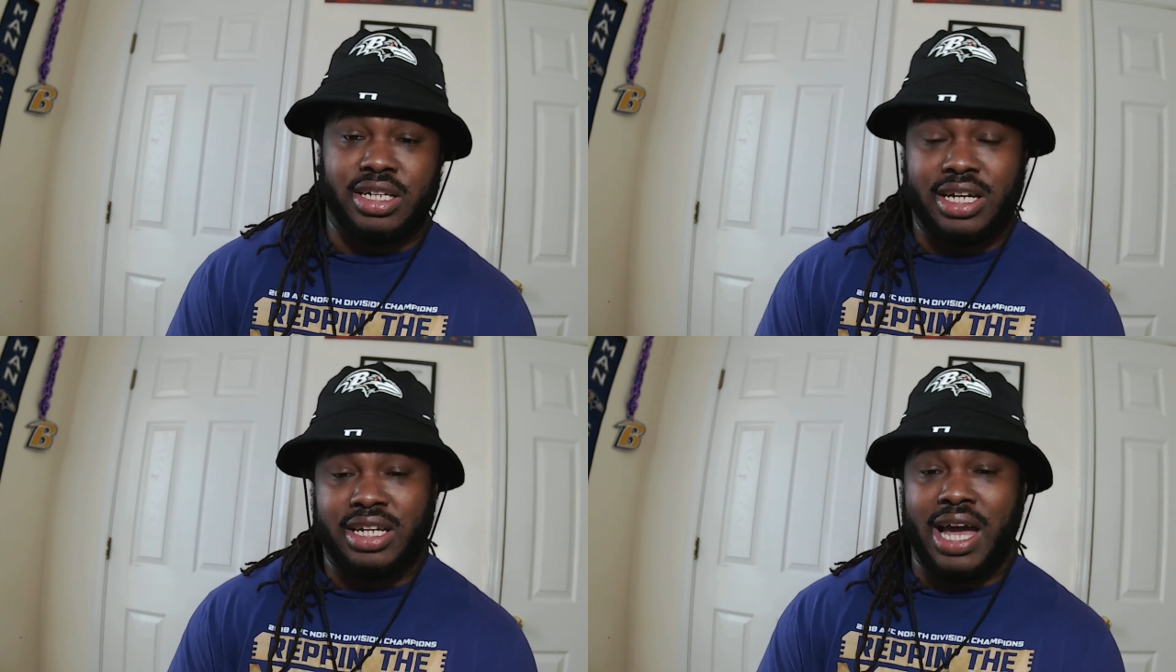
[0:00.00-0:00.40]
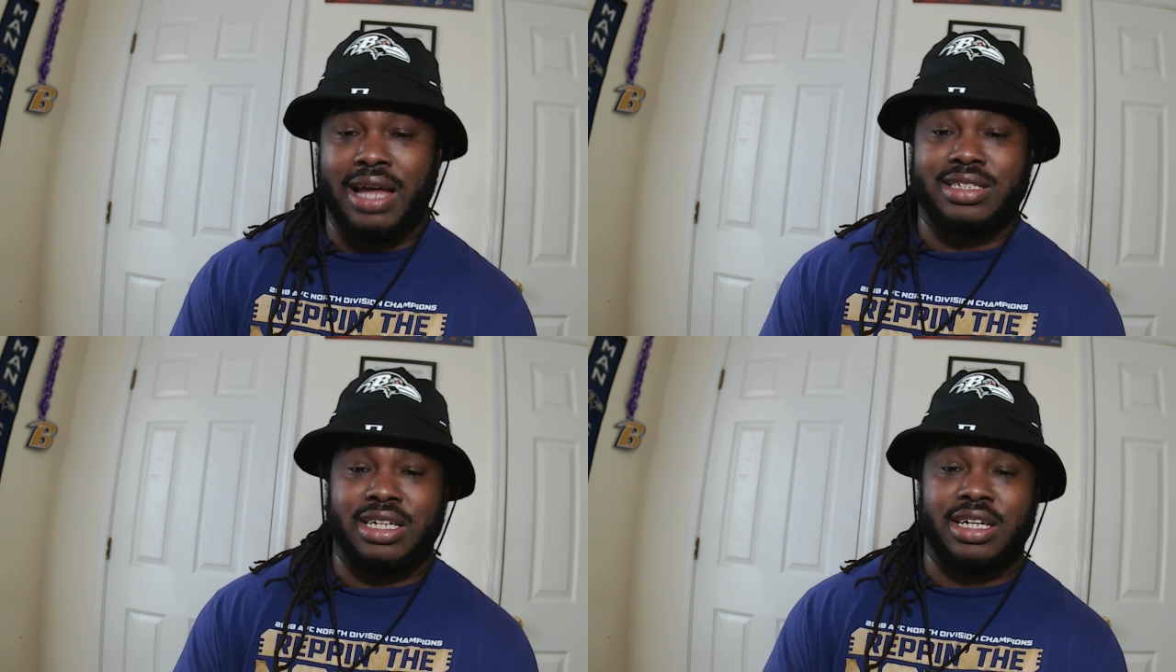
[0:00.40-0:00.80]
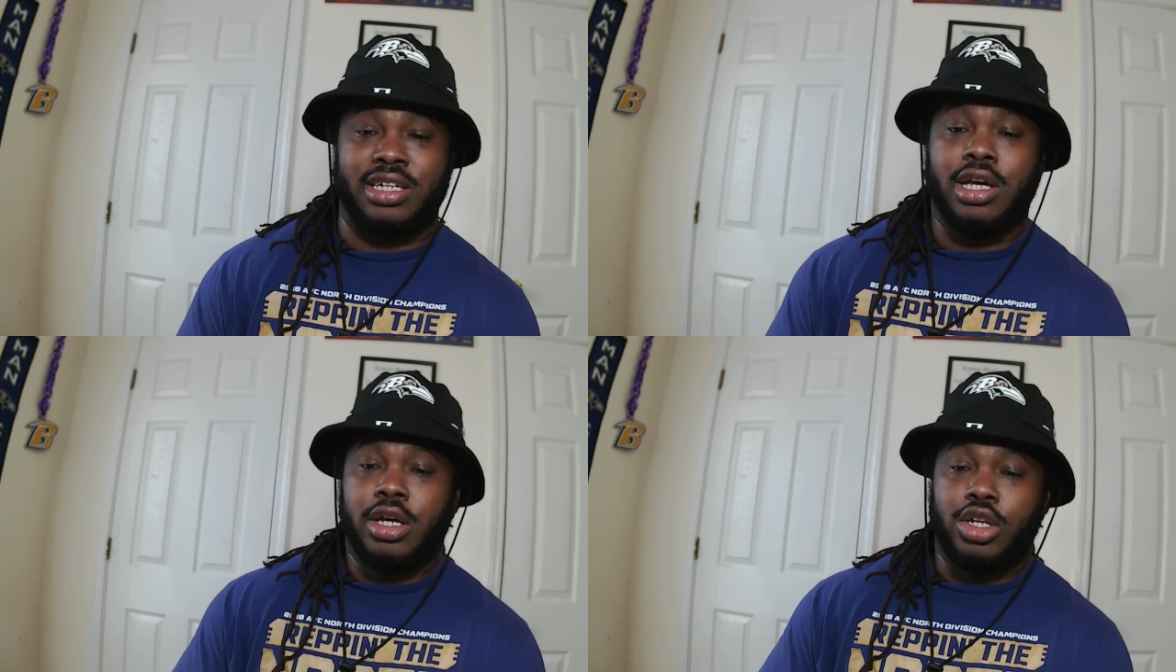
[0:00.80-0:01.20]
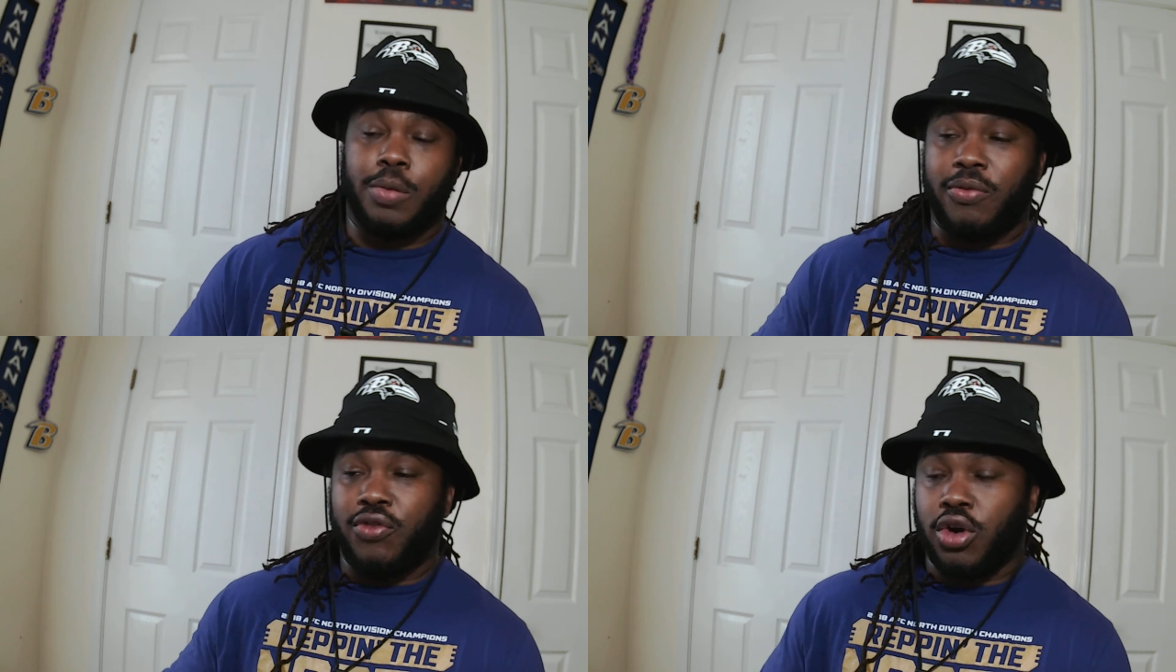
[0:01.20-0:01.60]
And not saying your
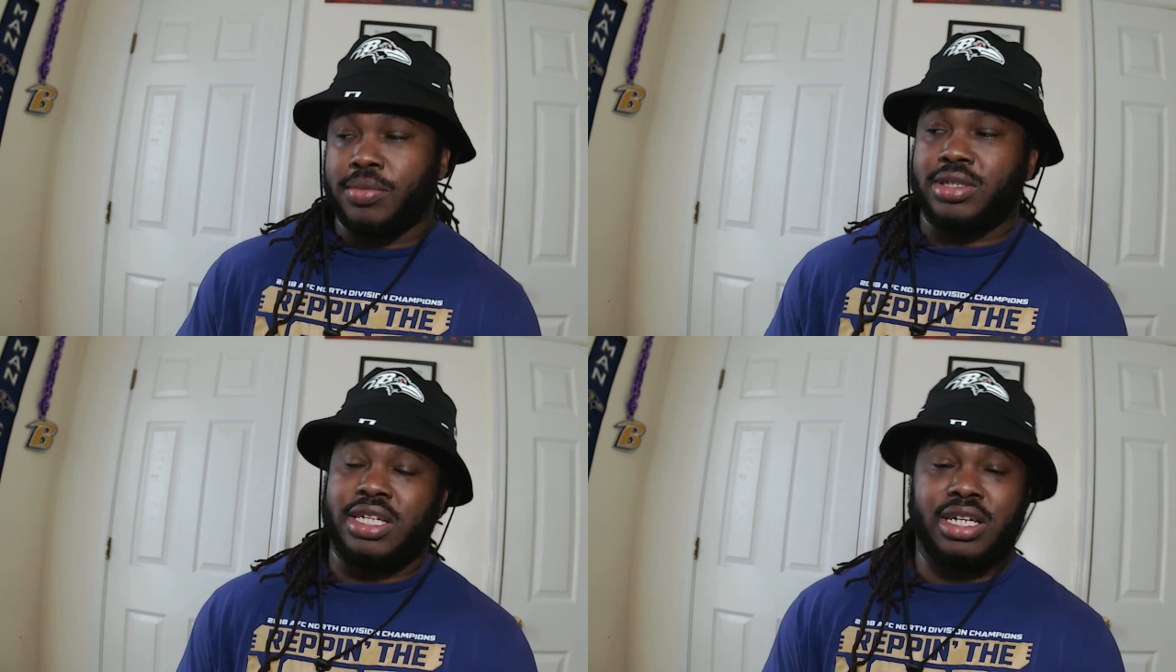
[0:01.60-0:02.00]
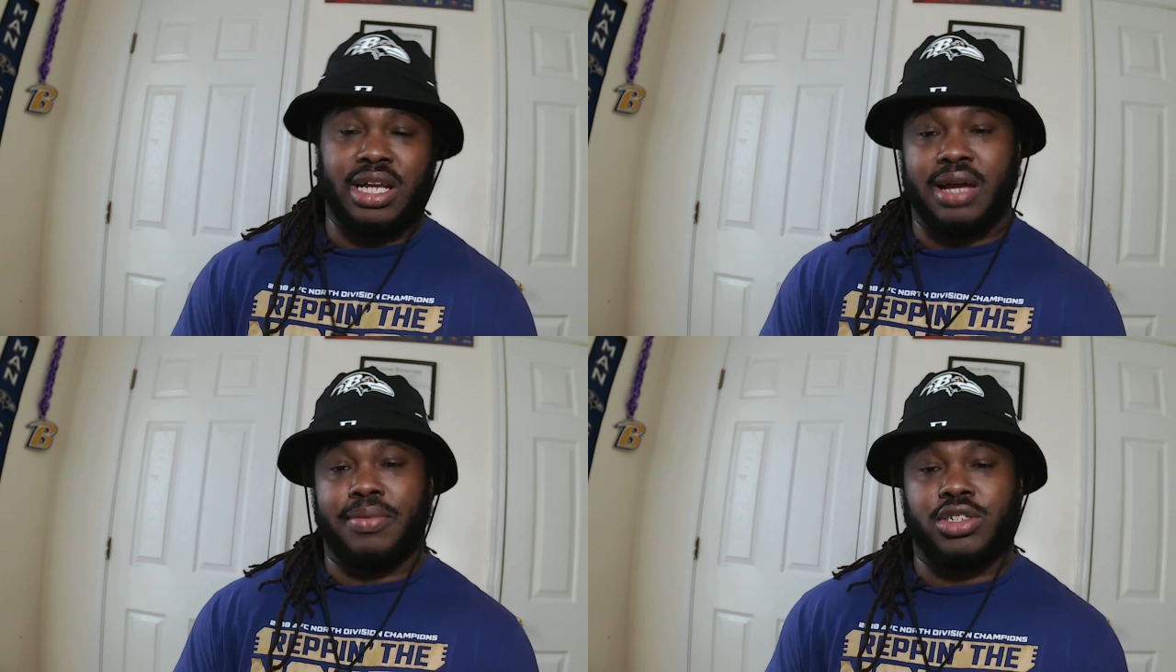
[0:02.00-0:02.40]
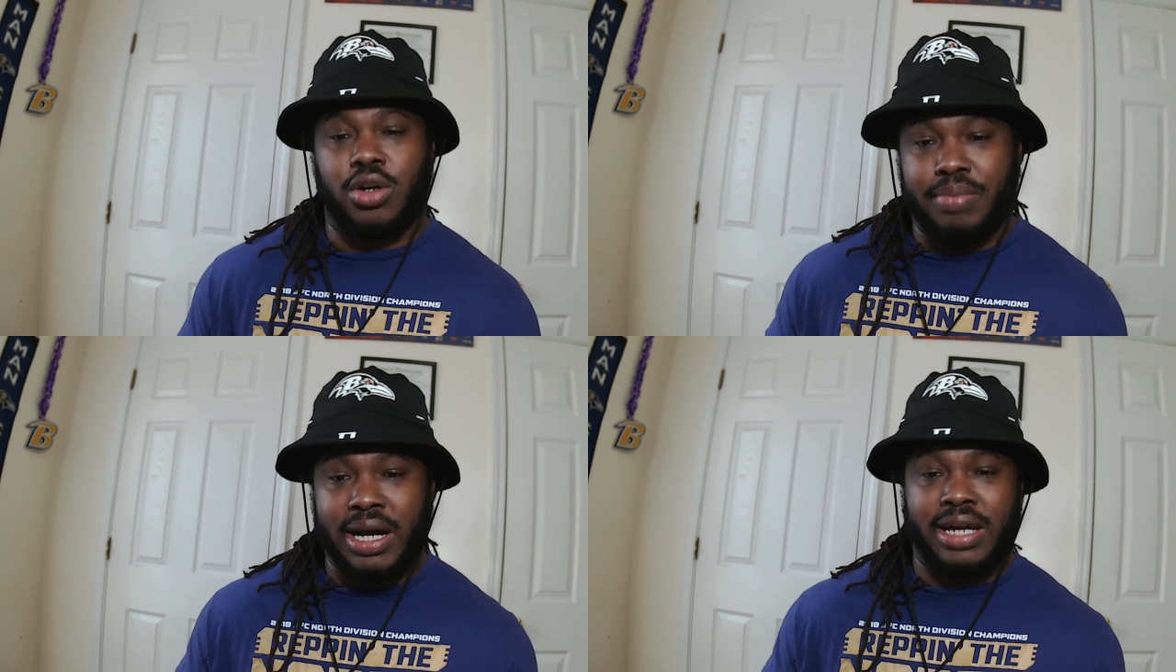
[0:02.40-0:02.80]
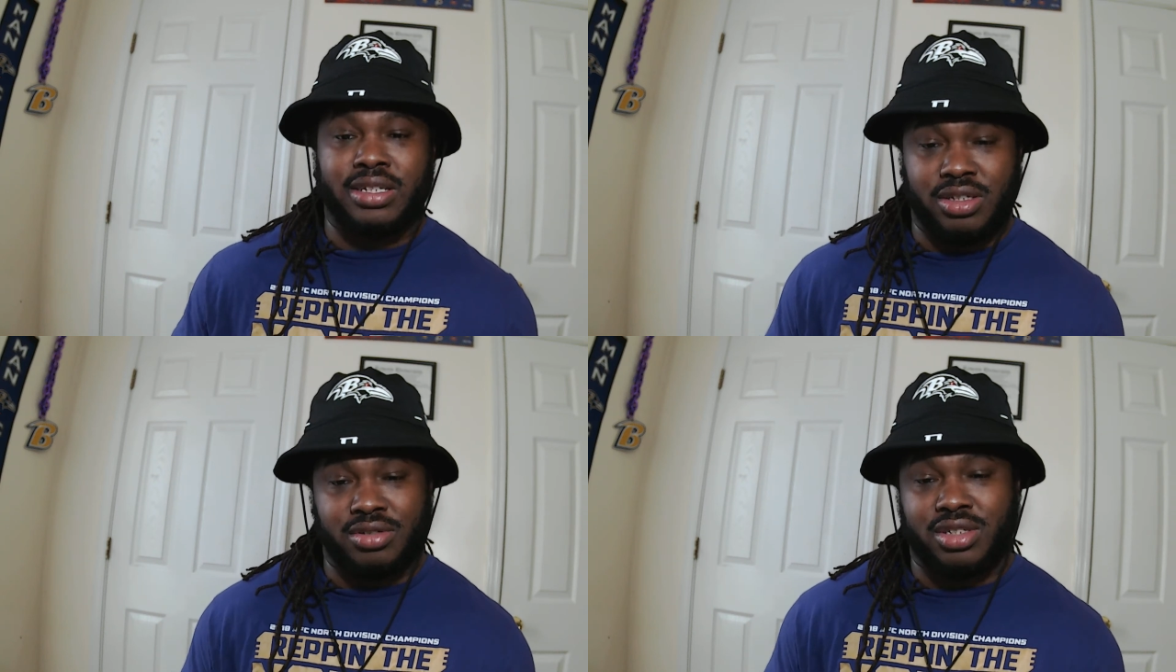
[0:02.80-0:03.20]
performance decline, but your body's
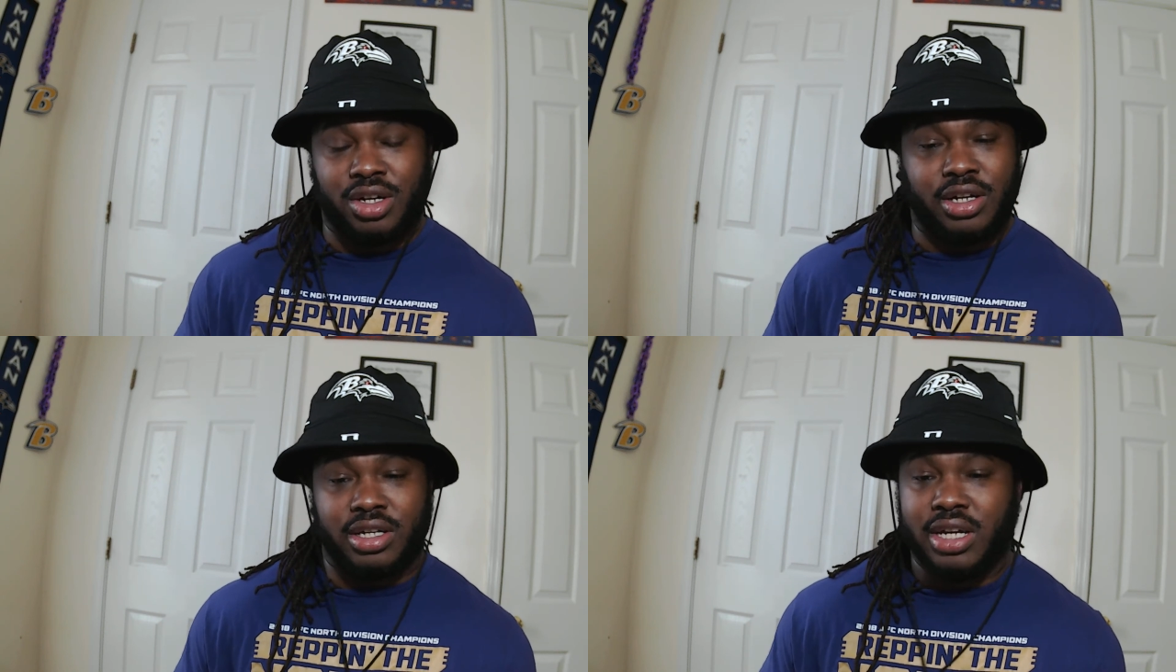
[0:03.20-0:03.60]
going to start